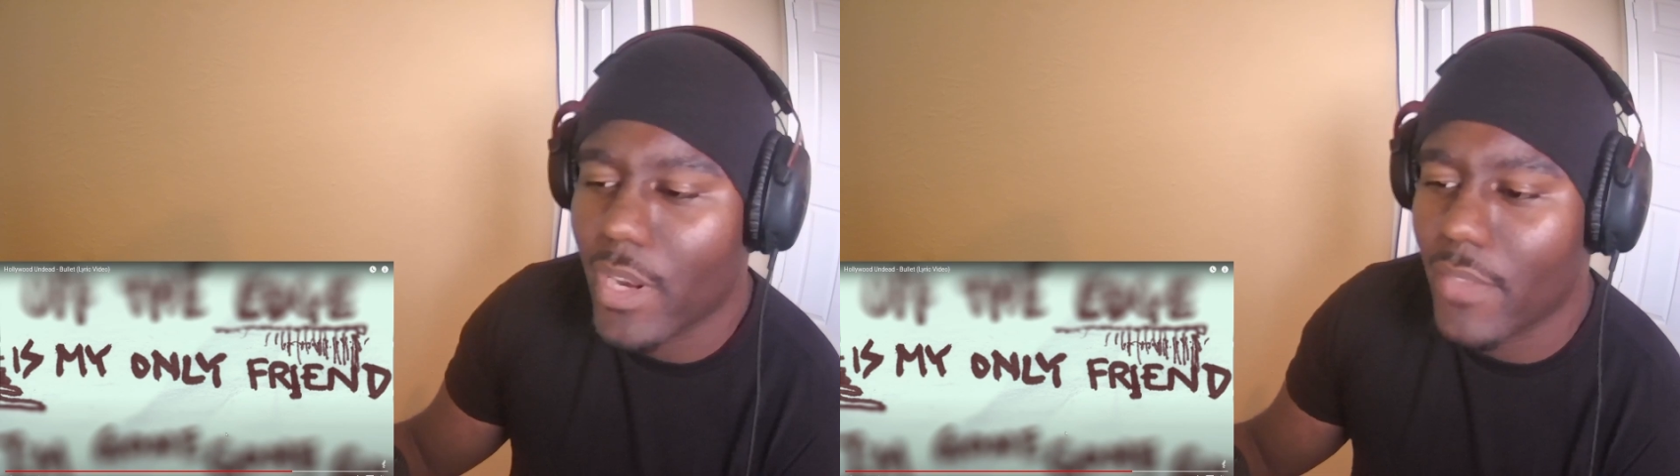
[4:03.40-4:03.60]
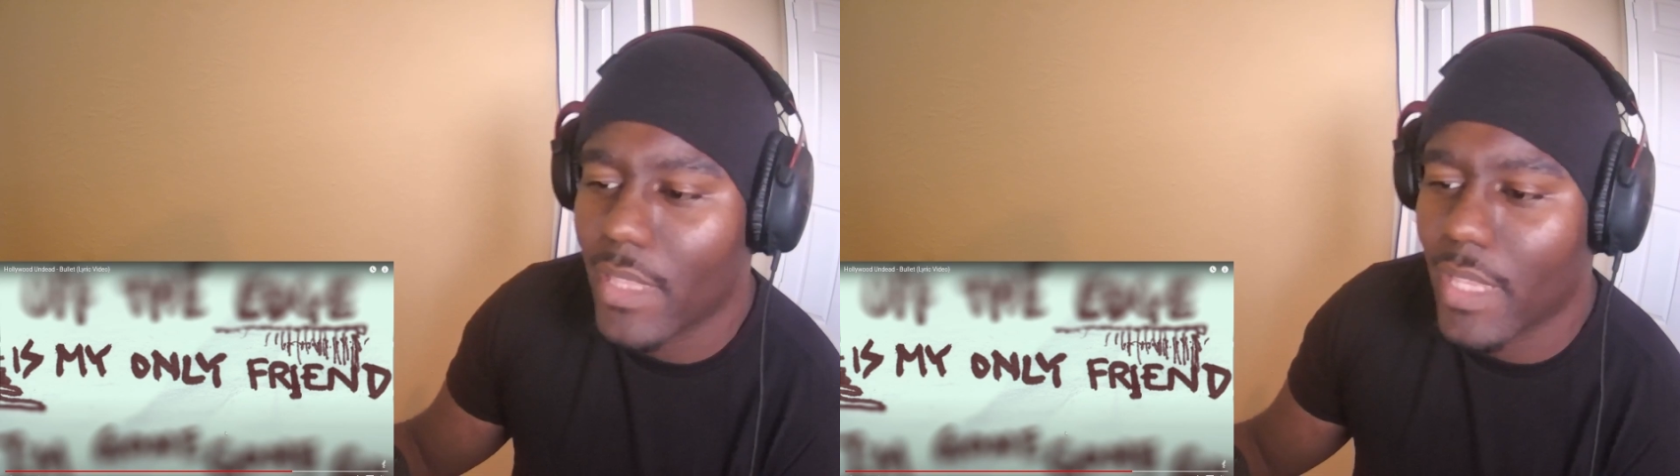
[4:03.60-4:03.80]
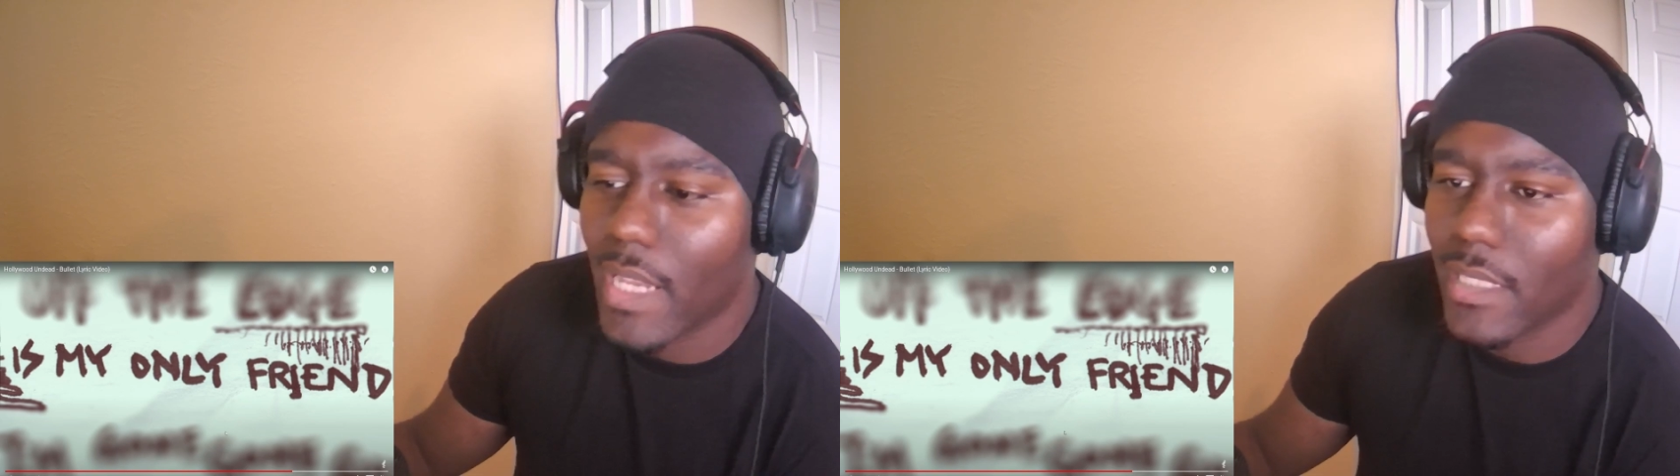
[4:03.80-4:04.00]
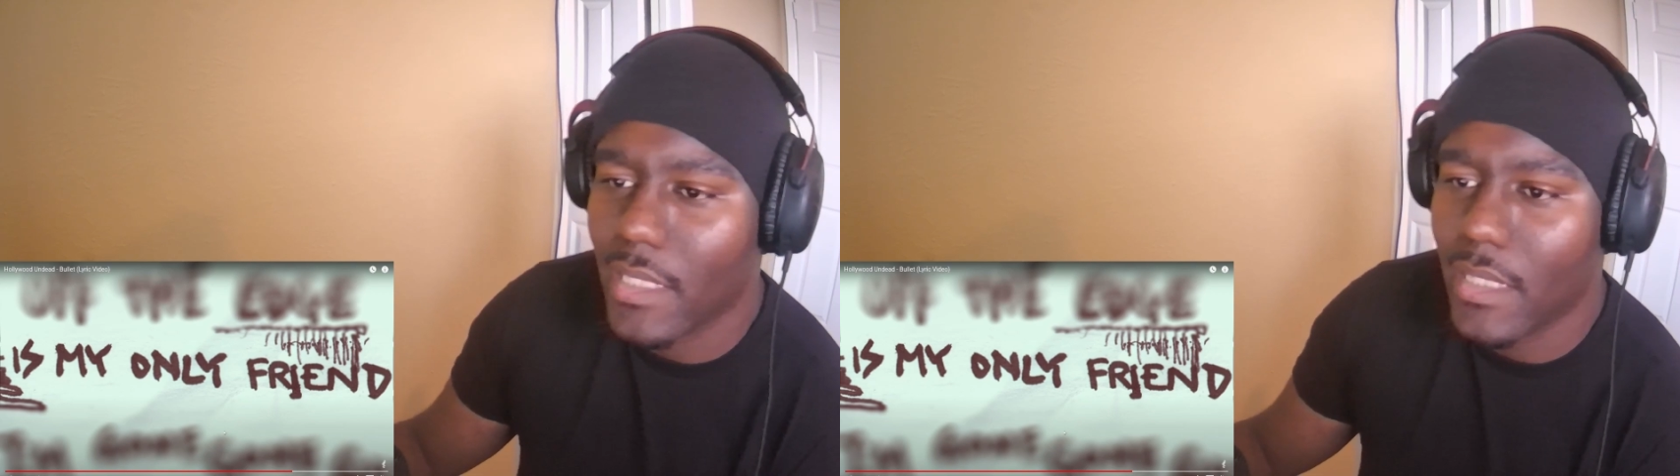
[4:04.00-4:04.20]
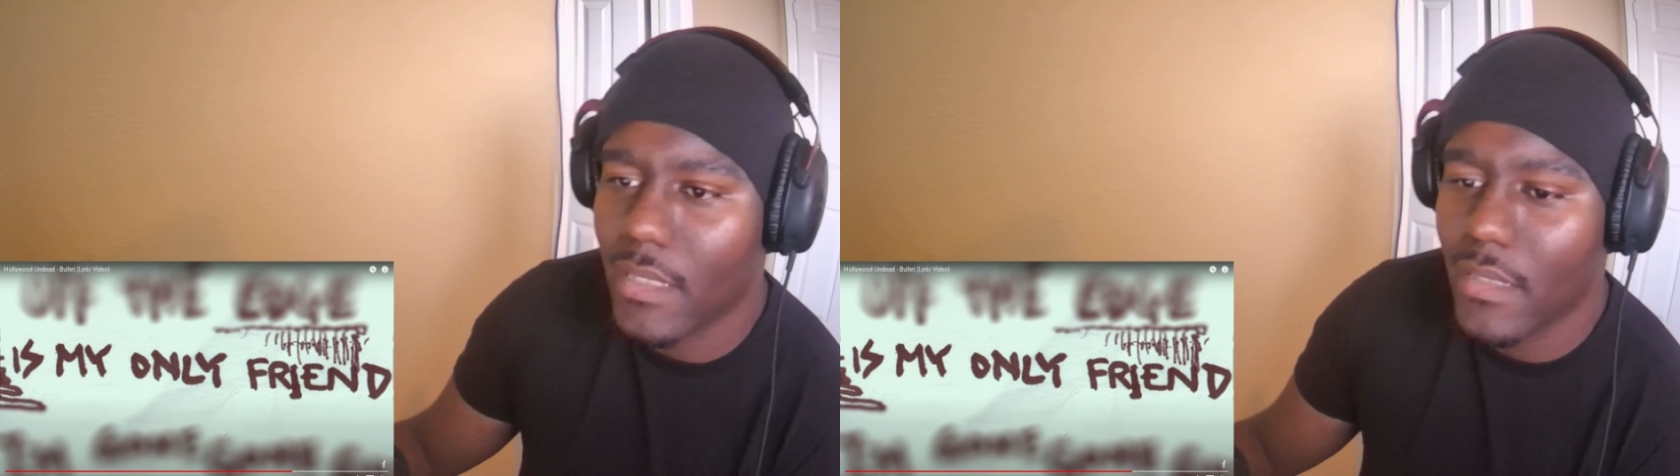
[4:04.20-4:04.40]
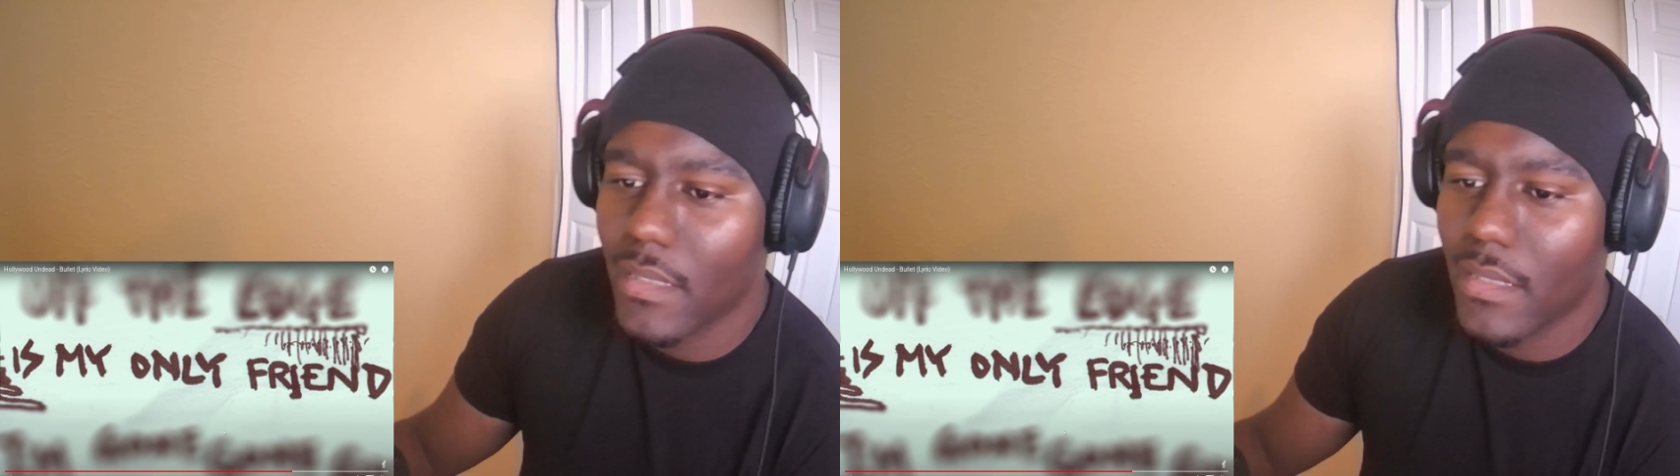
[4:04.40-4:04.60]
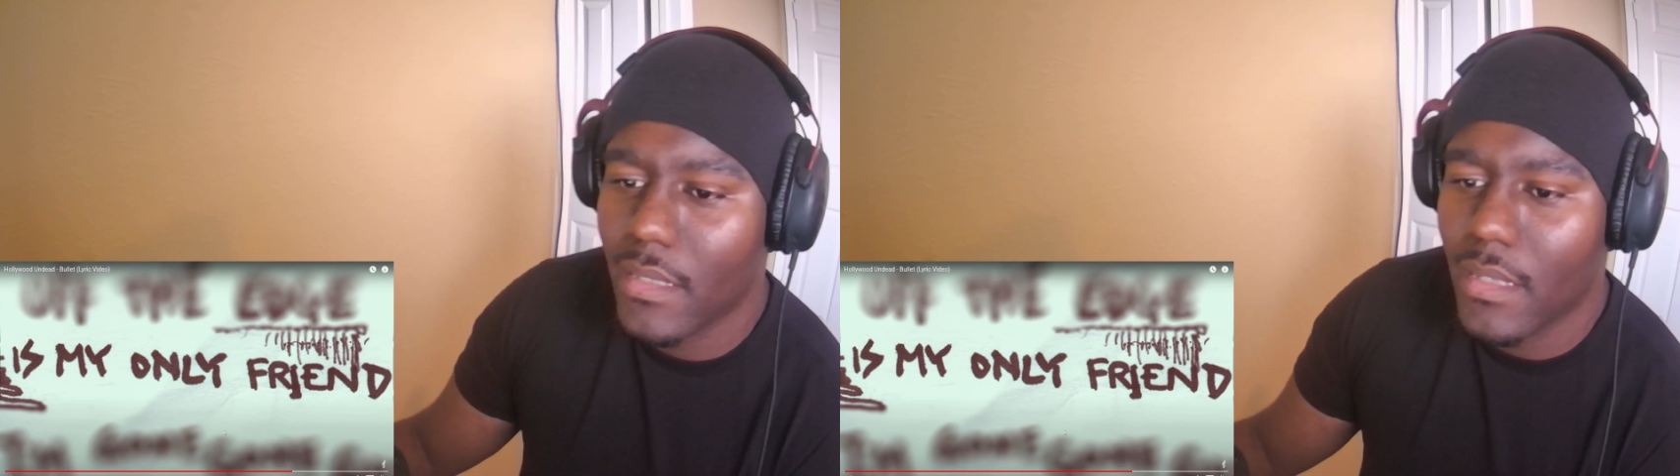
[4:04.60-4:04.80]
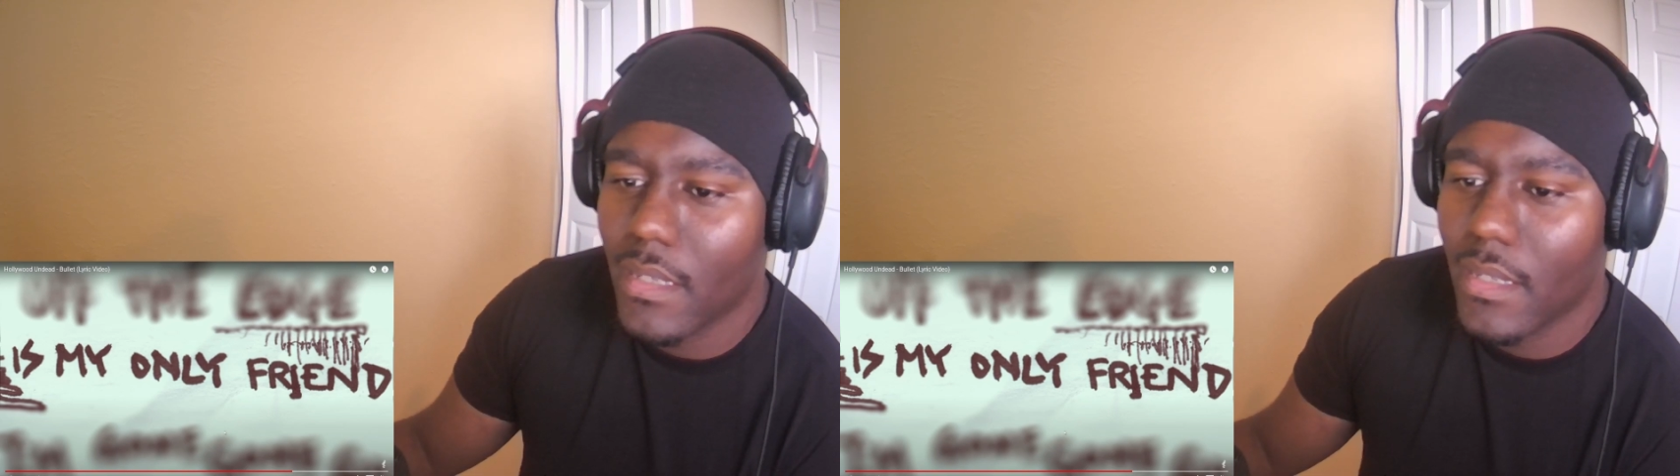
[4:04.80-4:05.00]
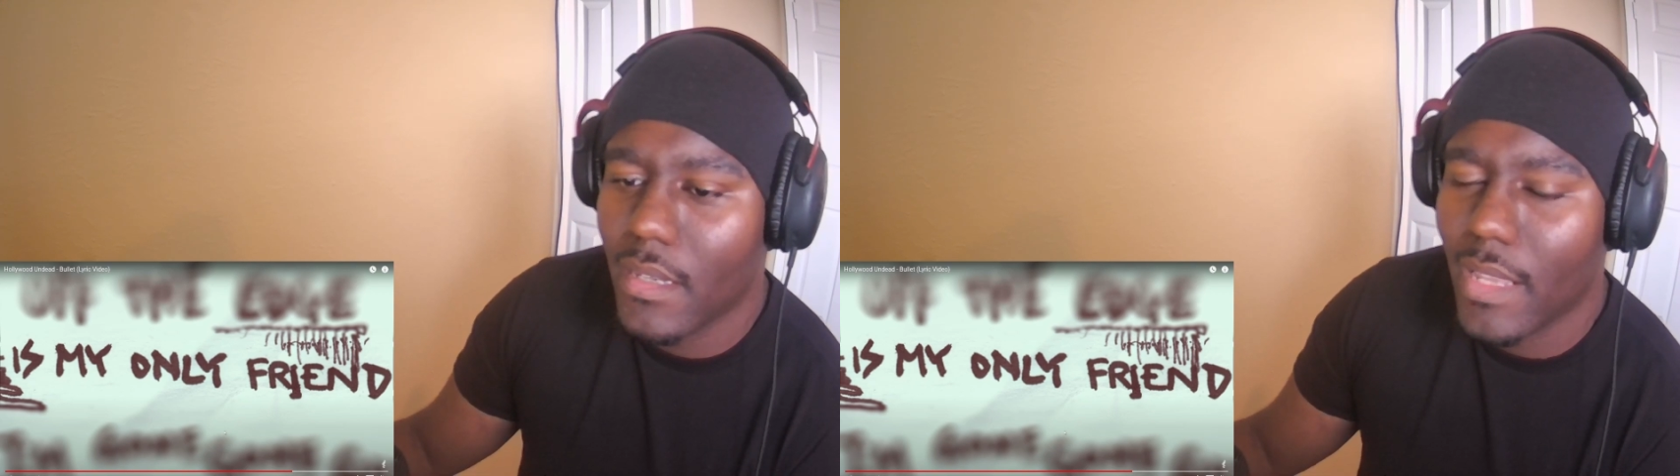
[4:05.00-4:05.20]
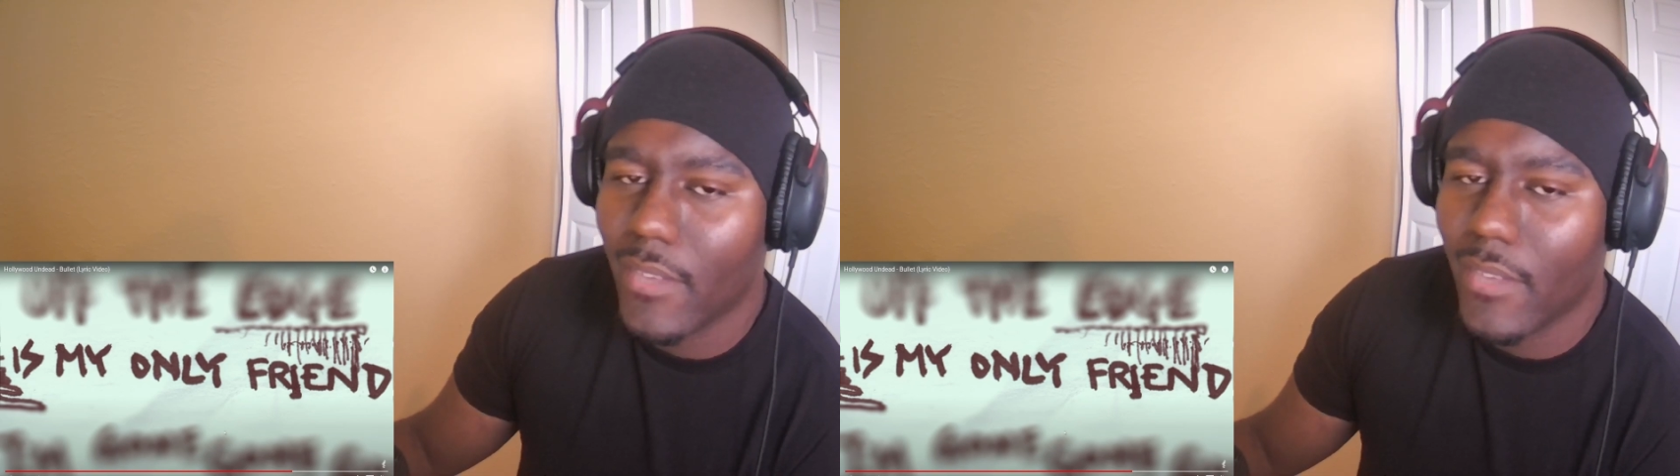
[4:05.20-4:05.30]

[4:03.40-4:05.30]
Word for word: that they actually, like,